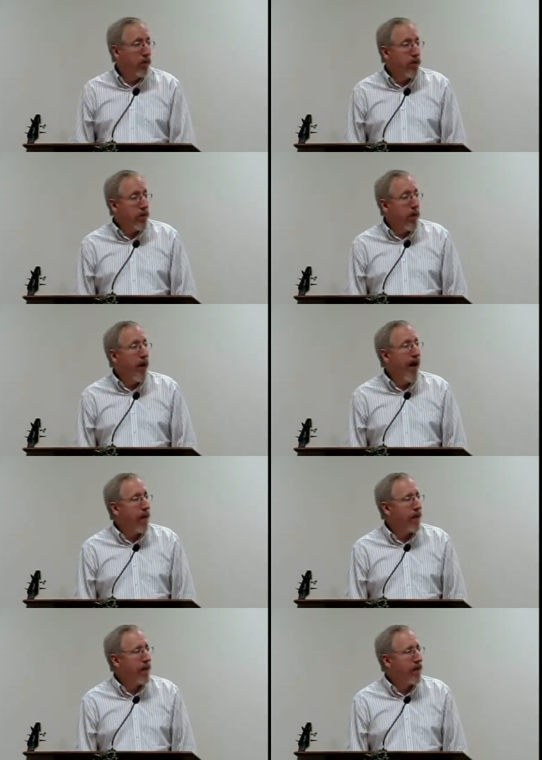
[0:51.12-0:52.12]
we'll just see what
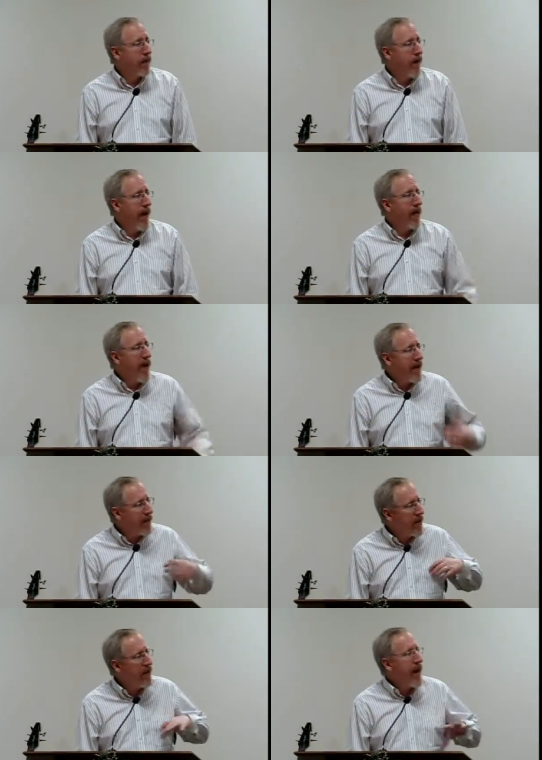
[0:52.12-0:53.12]
happens. And
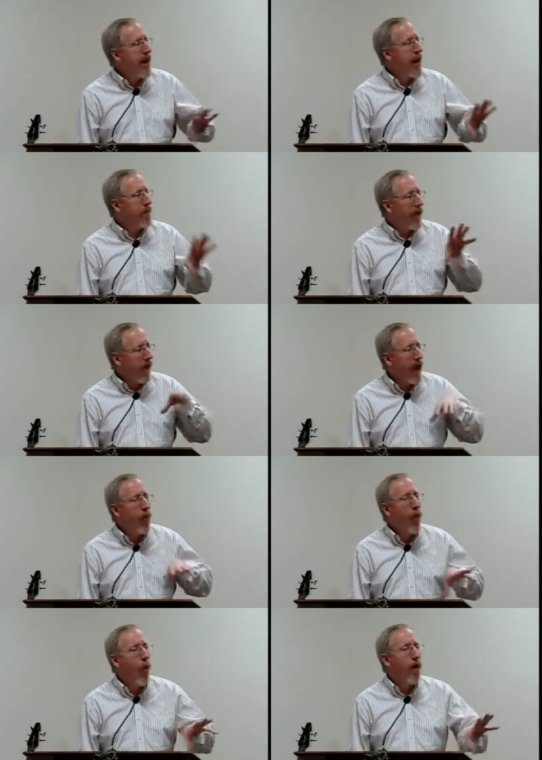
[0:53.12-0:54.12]
that's the dynamic
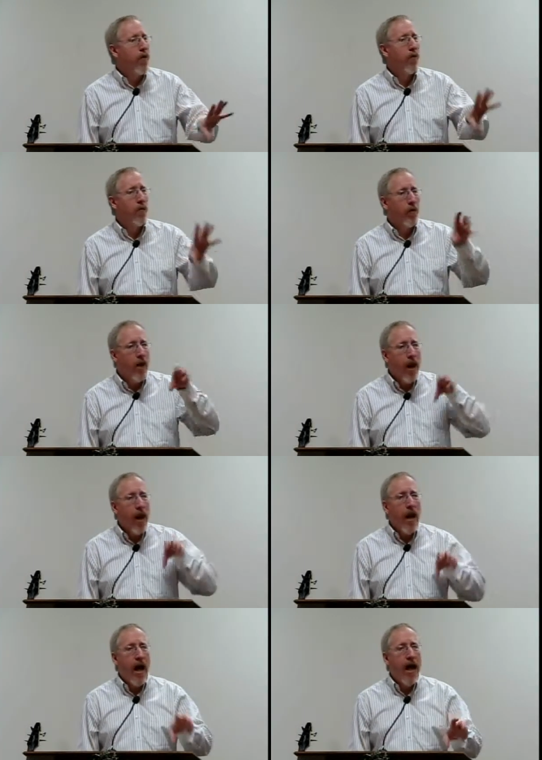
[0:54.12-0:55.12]
and wonderful
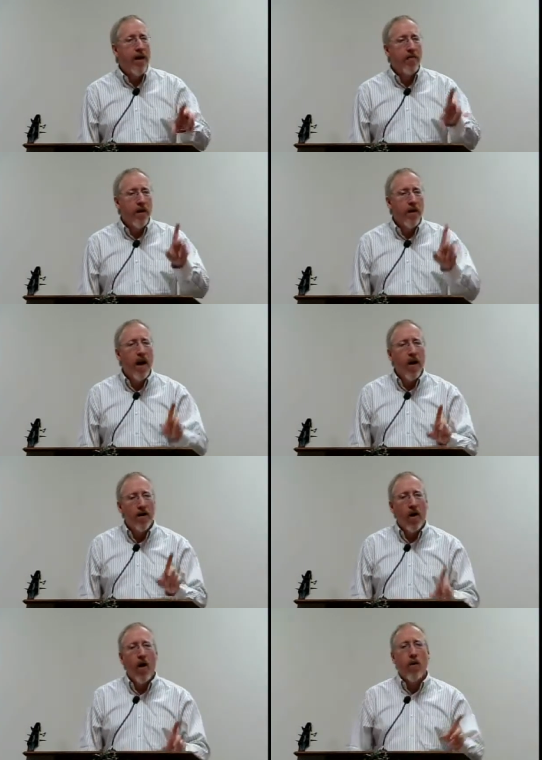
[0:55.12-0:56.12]
life that
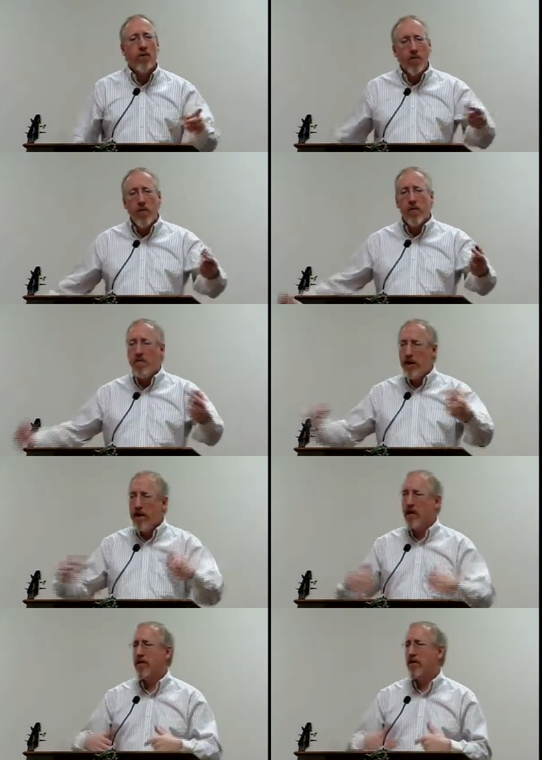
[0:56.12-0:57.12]
God calls human
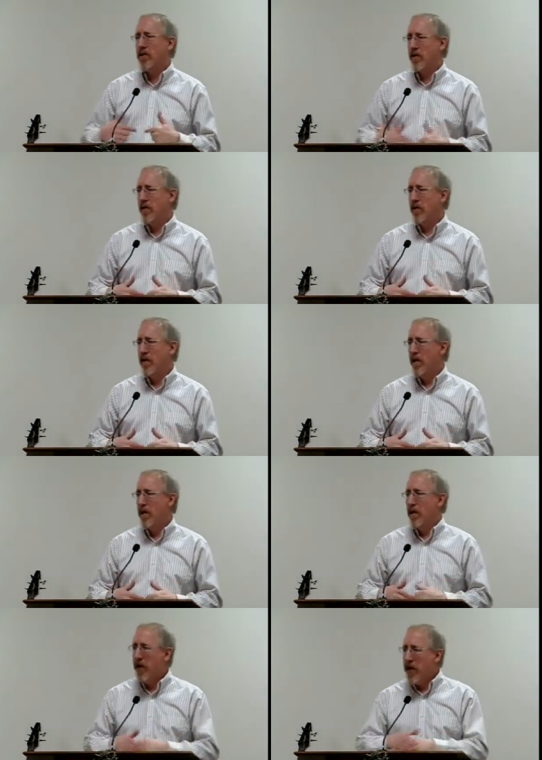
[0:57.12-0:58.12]
beings to.
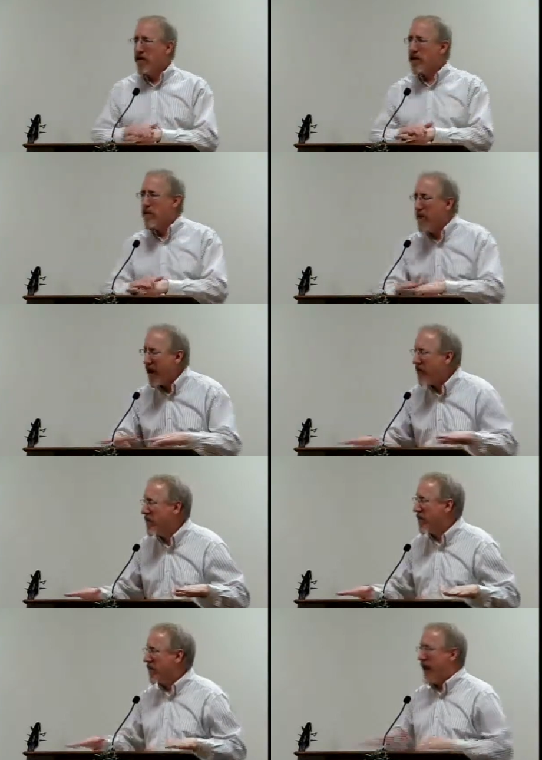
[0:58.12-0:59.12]
There's the
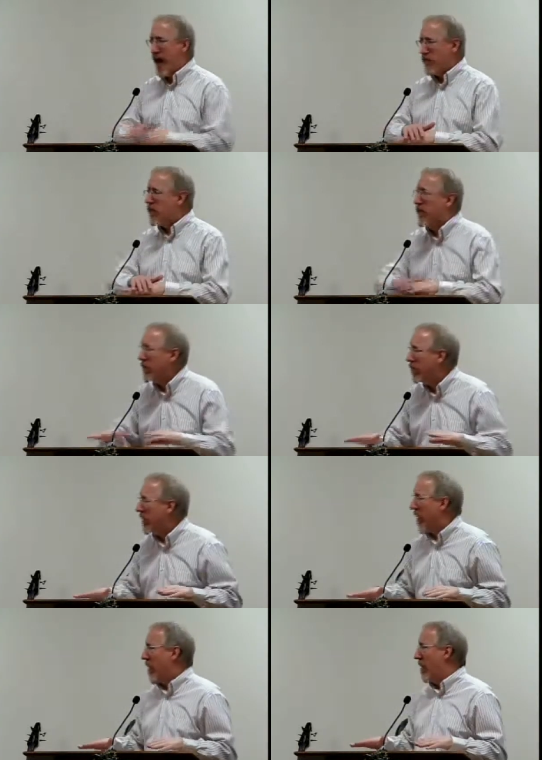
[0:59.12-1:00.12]
basis,
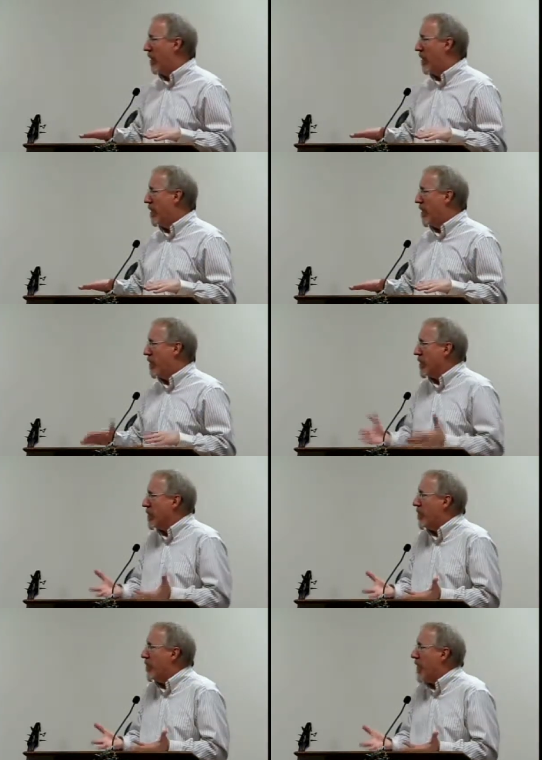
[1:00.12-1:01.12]
absolutely.
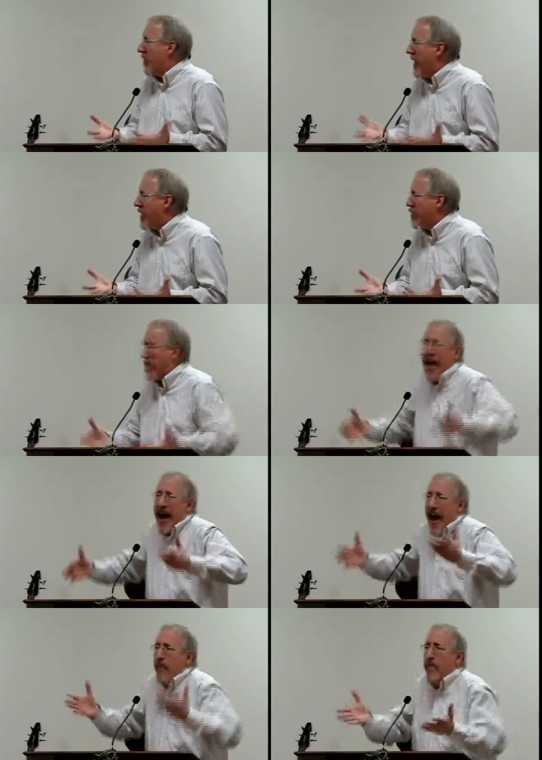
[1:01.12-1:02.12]
There's the foundation,
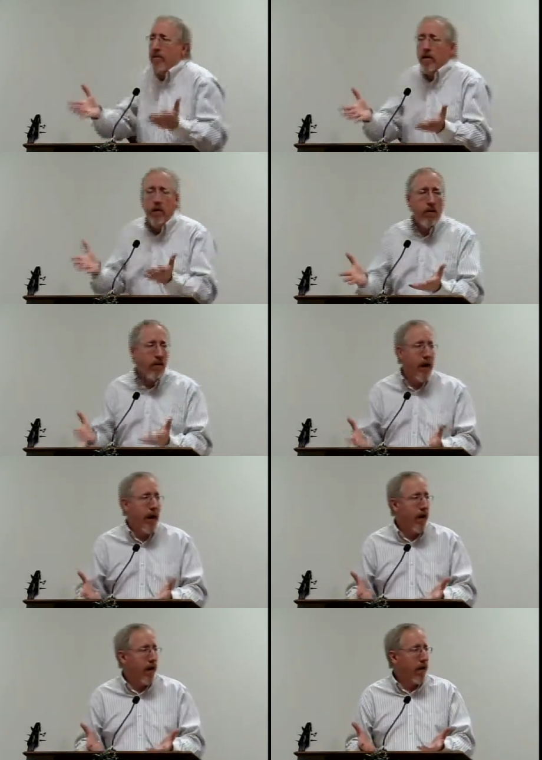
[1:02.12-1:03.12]

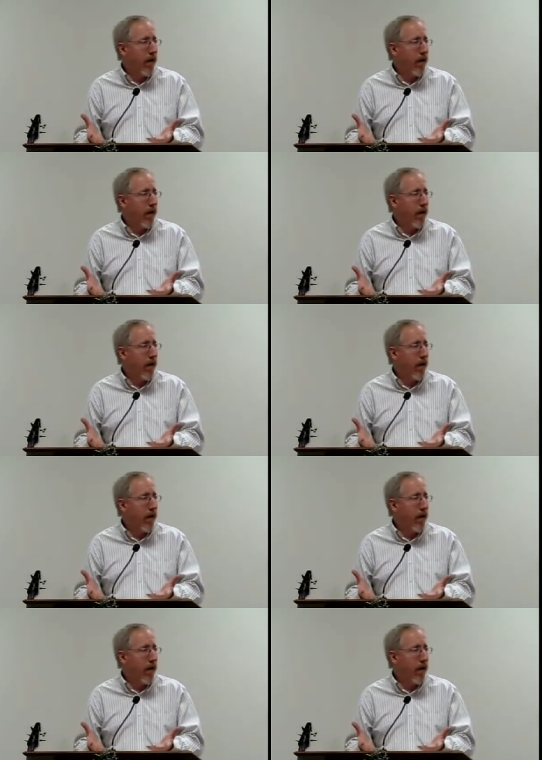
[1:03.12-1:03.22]
absolutely.